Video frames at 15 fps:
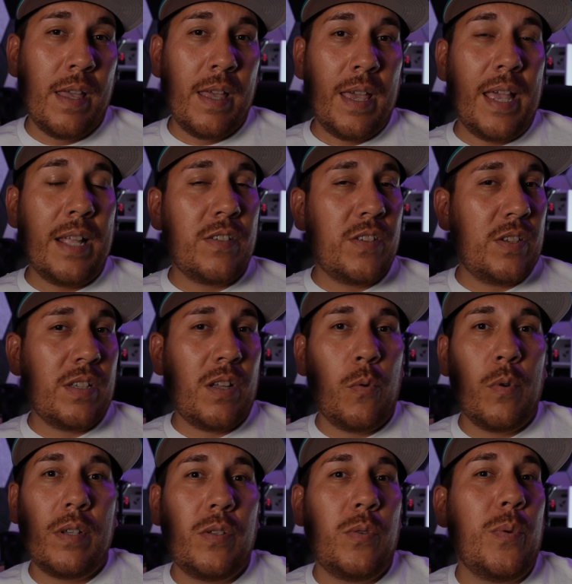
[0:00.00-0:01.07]
it's just
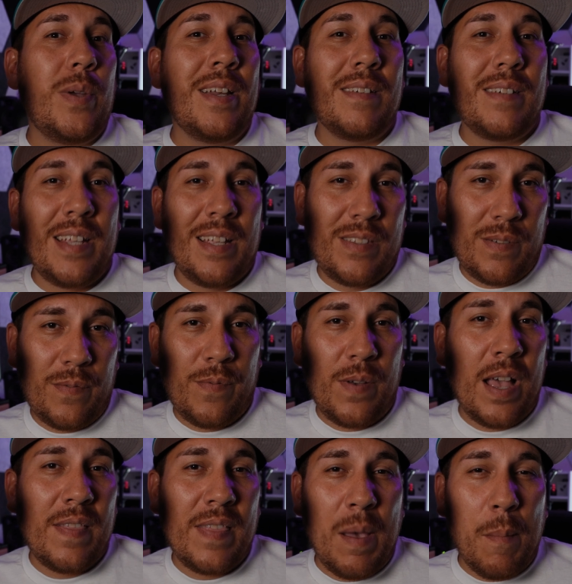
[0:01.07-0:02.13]
going to
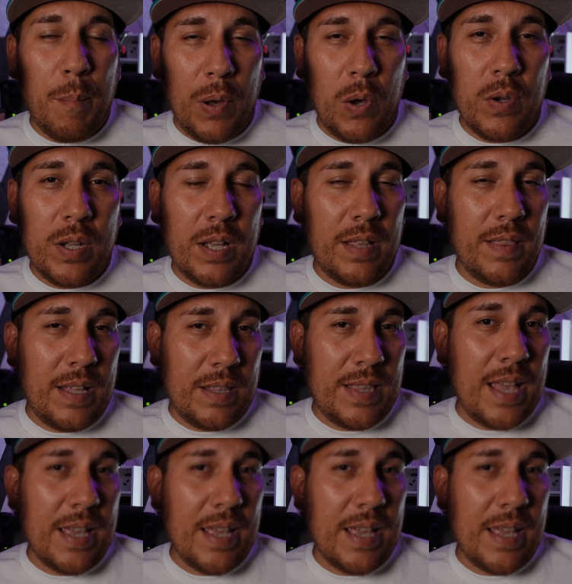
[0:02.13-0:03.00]
intensify that bokeh that that